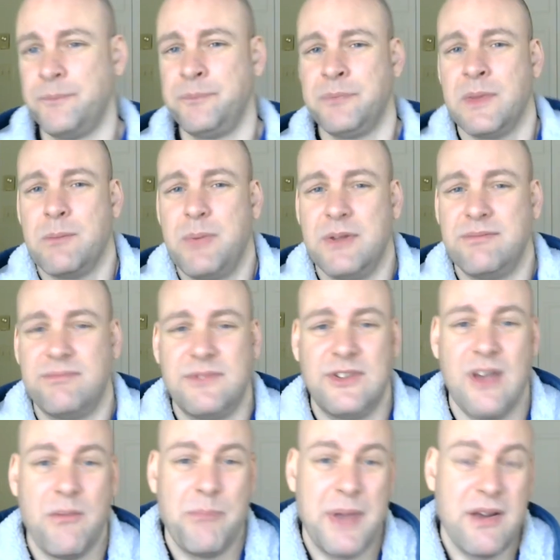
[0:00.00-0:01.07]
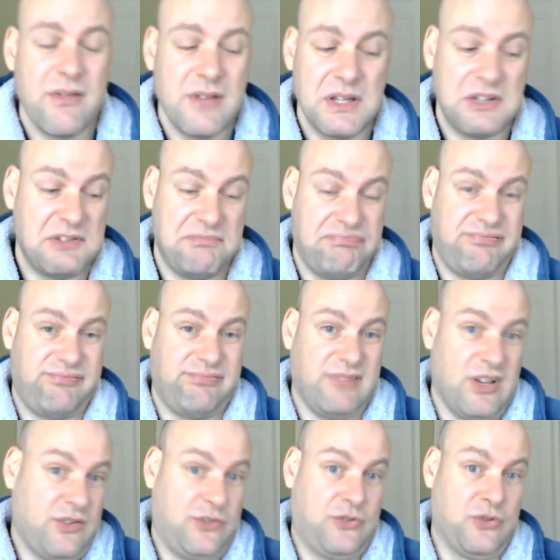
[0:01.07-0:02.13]
But some parents
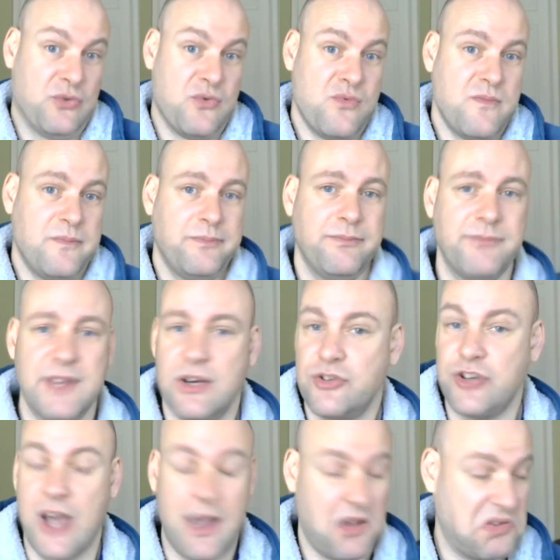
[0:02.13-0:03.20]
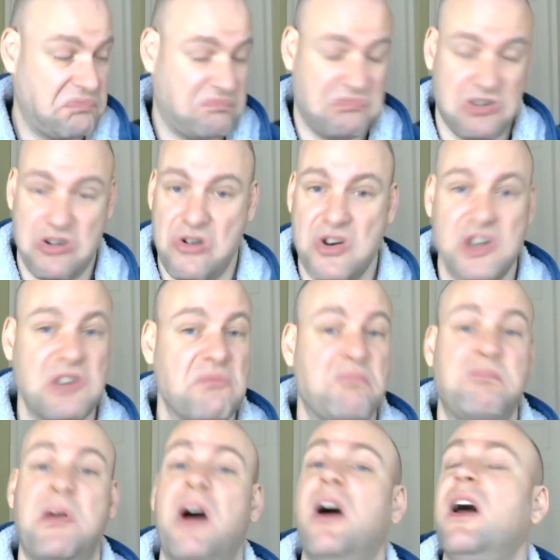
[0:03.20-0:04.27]
assume their child couldn't
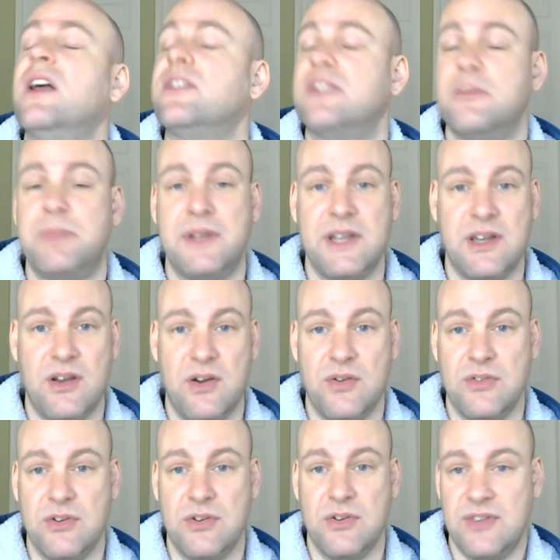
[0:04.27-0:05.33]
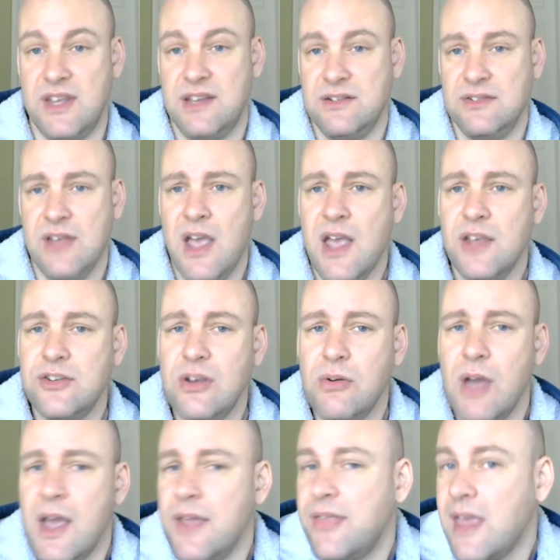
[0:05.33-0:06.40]
possibly know those things, so
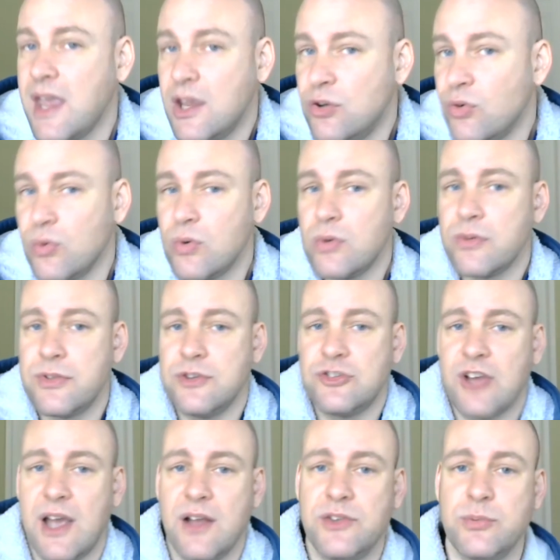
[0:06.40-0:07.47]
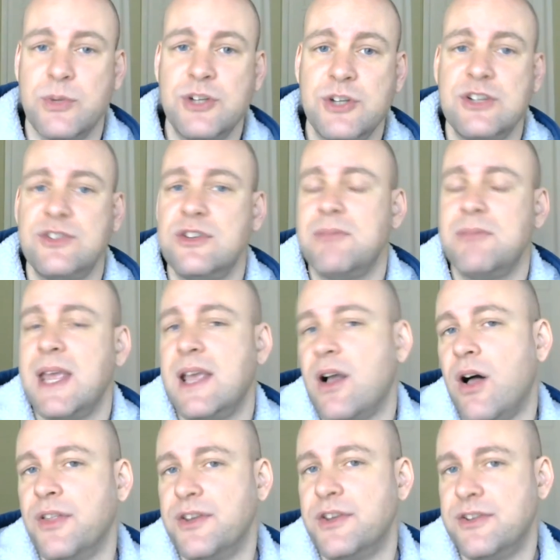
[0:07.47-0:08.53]
they ignore the child's wishes and make
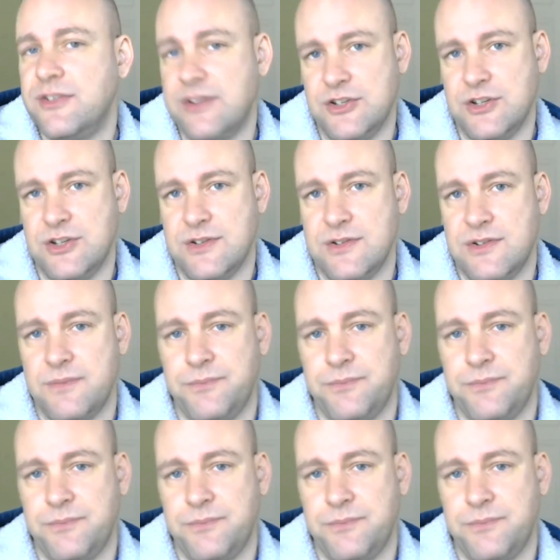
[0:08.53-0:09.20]
all the decisions.